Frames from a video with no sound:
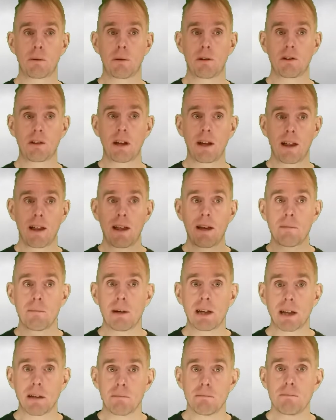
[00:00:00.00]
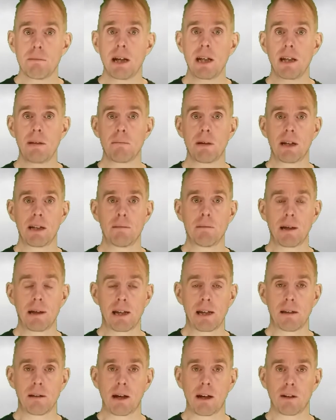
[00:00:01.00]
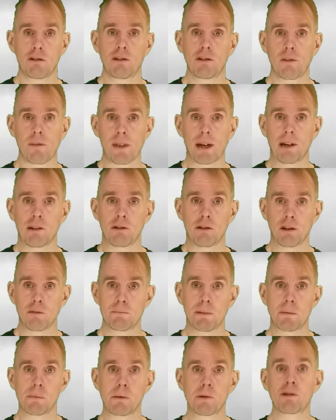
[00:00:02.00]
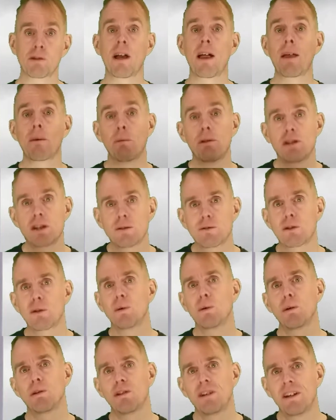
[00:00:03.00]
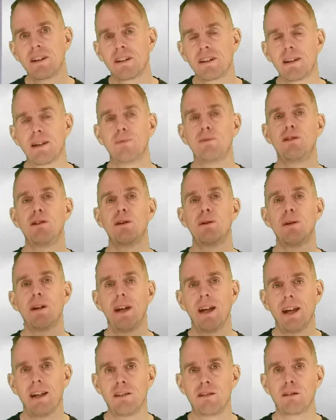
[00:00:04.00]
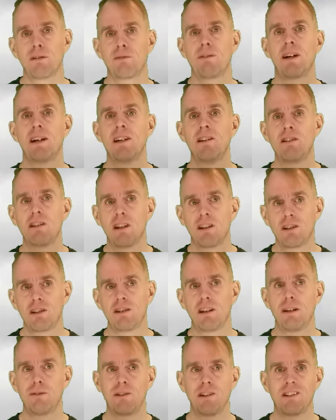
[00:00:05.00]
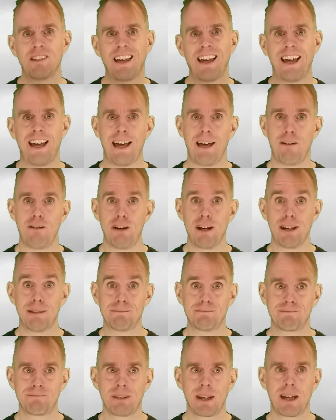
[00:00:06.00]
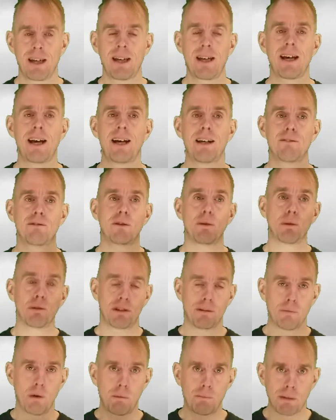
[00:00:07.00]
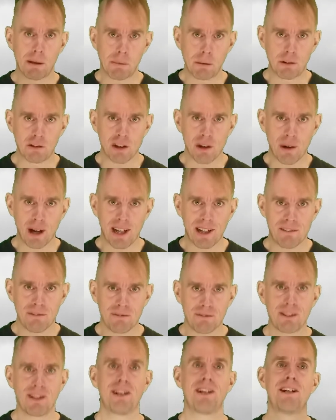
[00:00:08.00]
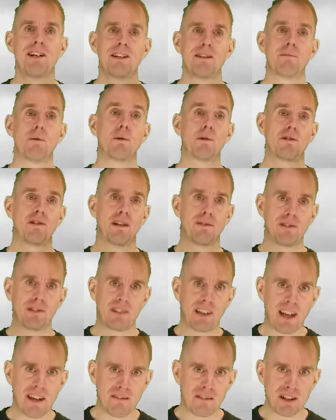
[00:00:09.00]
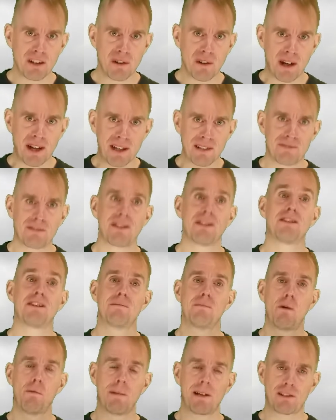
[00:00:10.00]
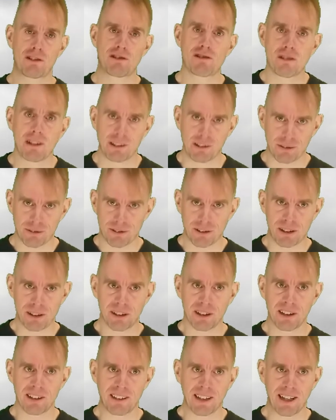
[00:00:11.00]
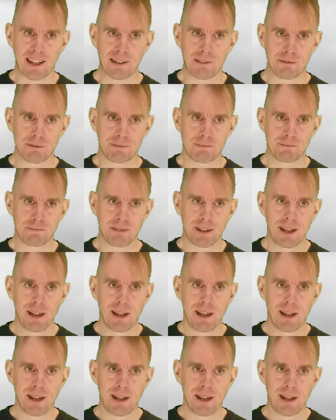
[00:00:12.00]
liquid, making many, many, many hundreds of thousands of bubbles, which, of course, gives you interphase surface area. And, of course, the more bubbles you have, the more surface area you have, the more mass transfer you're going to have.